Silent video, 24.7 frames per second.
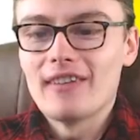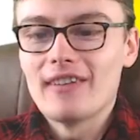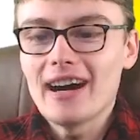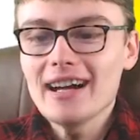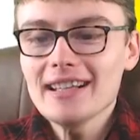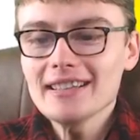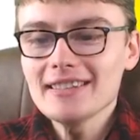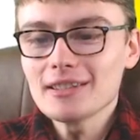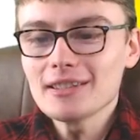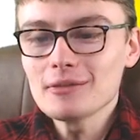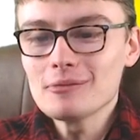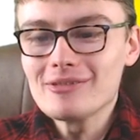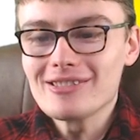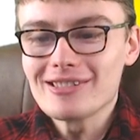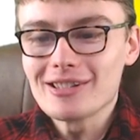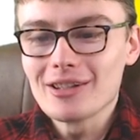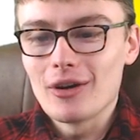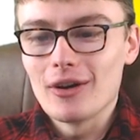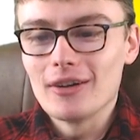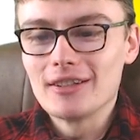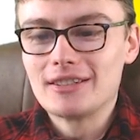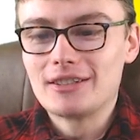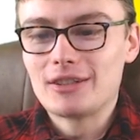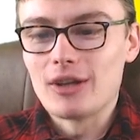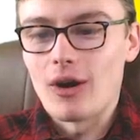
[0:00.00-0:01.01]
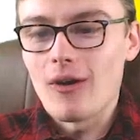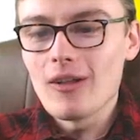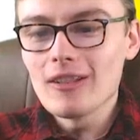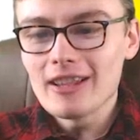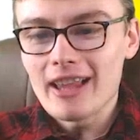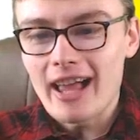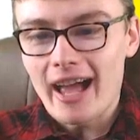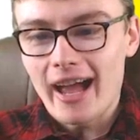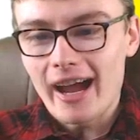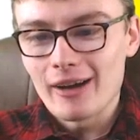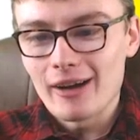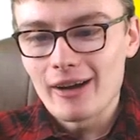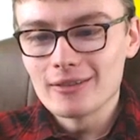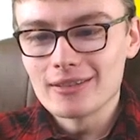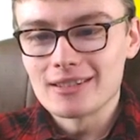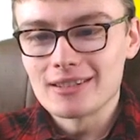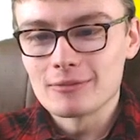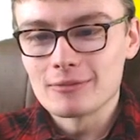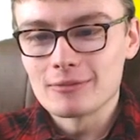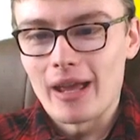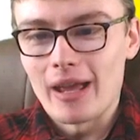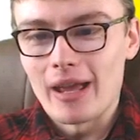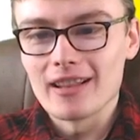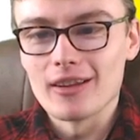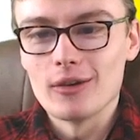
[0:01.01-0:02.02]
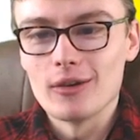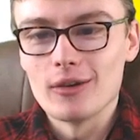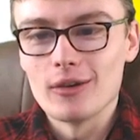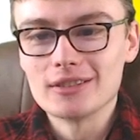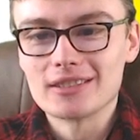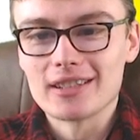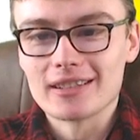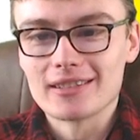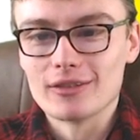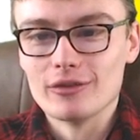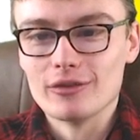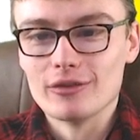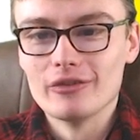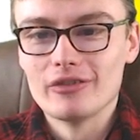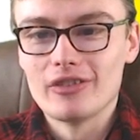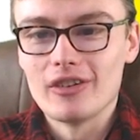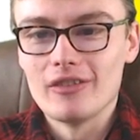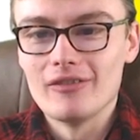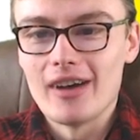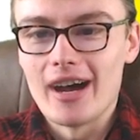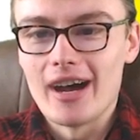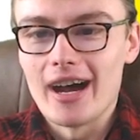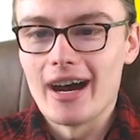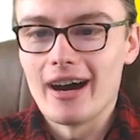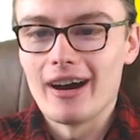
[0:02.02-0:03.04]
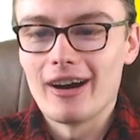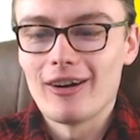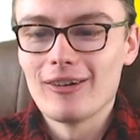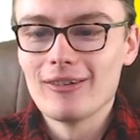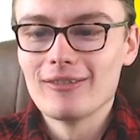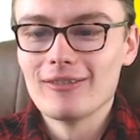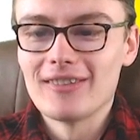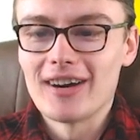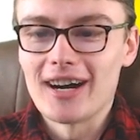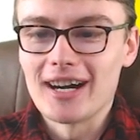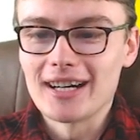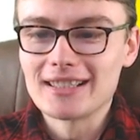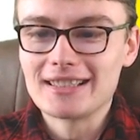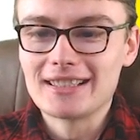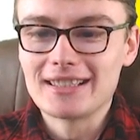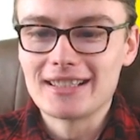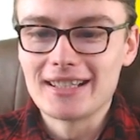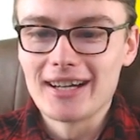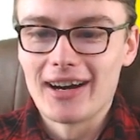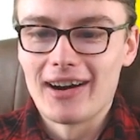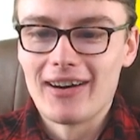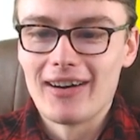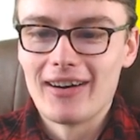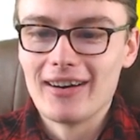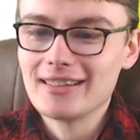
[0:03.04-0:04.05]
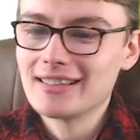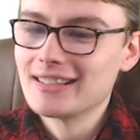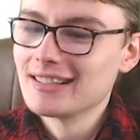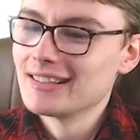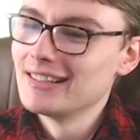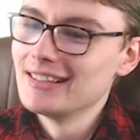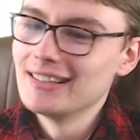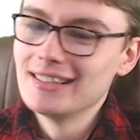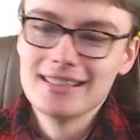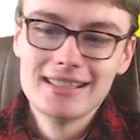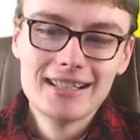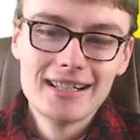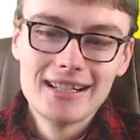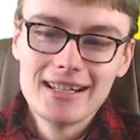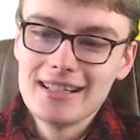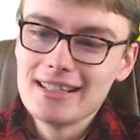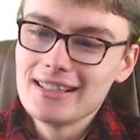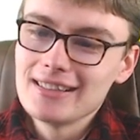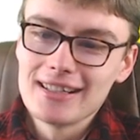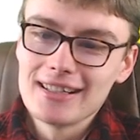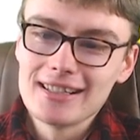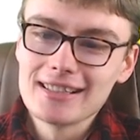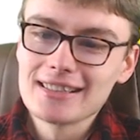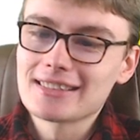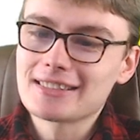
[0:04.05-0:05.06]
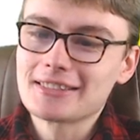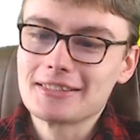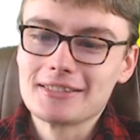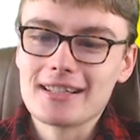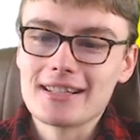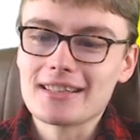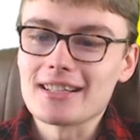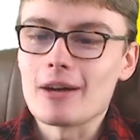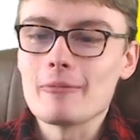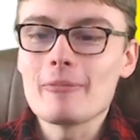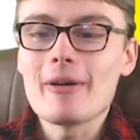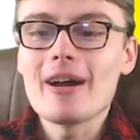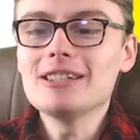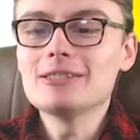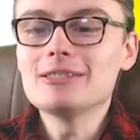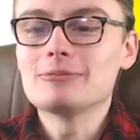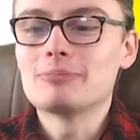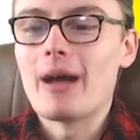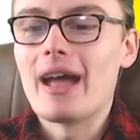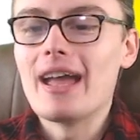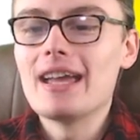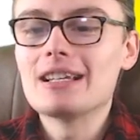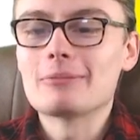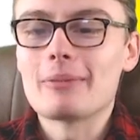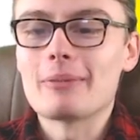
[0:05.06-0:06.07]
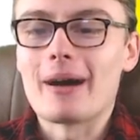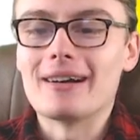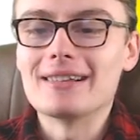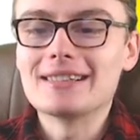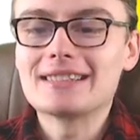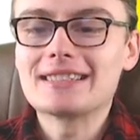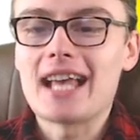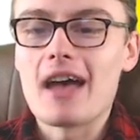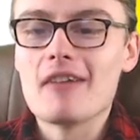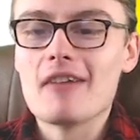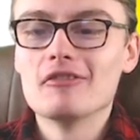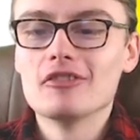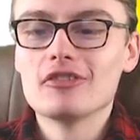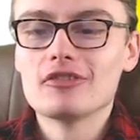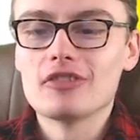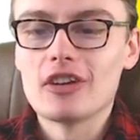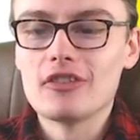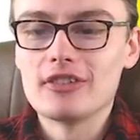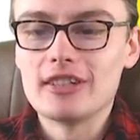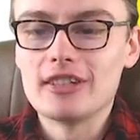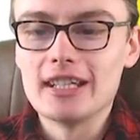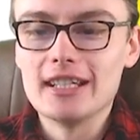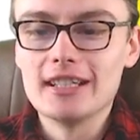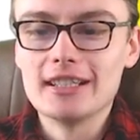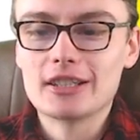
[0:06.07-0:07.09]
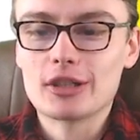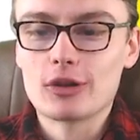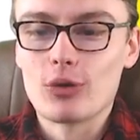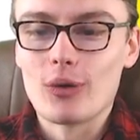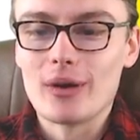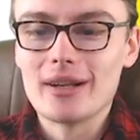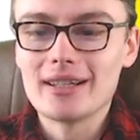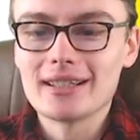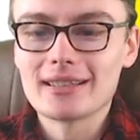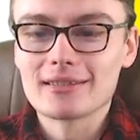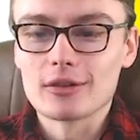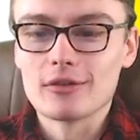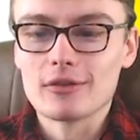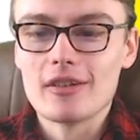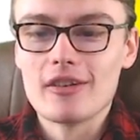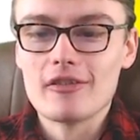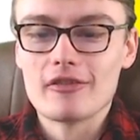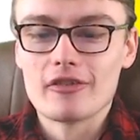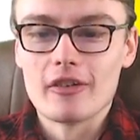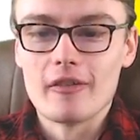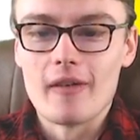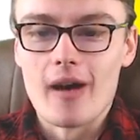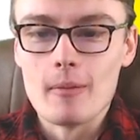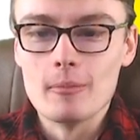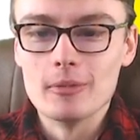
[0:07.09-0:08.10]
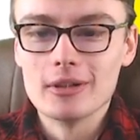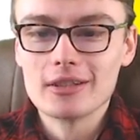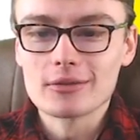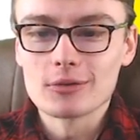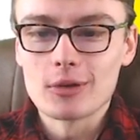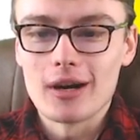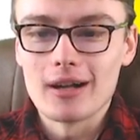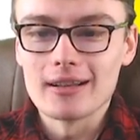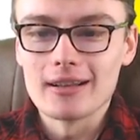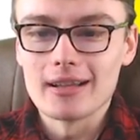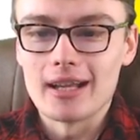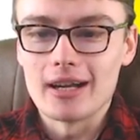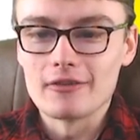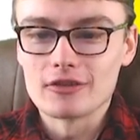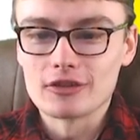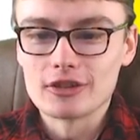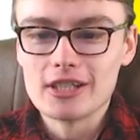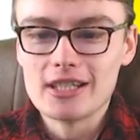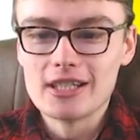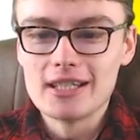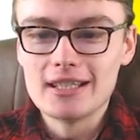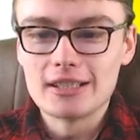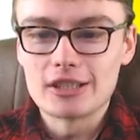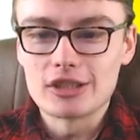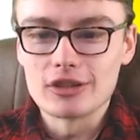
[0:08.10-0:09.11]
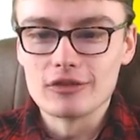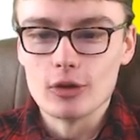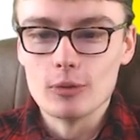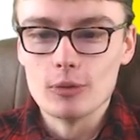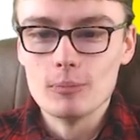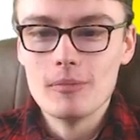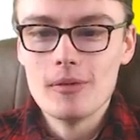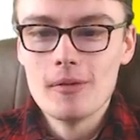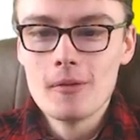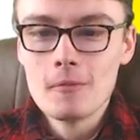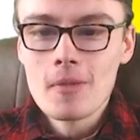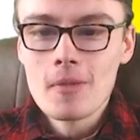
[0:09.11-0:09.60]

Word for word: That's some sort of dollhouse pillows or something there. Oh my god. That's quid. I bet he's paid about 10, 15 quid or something for them as well, like for each of them.